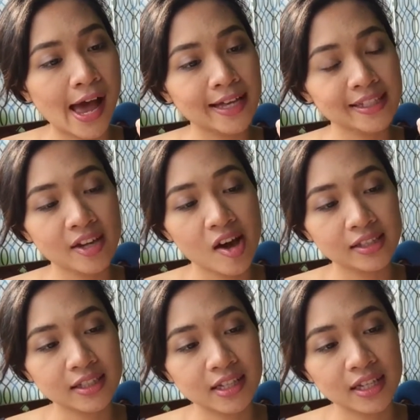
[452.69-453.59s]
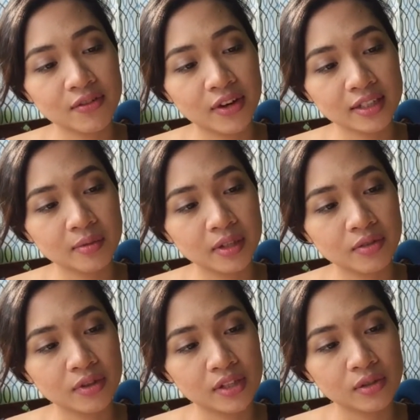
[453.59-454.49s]
Antioxidant and vitamin
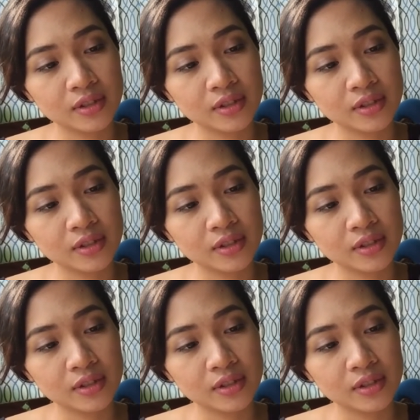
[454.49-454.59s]
enriched.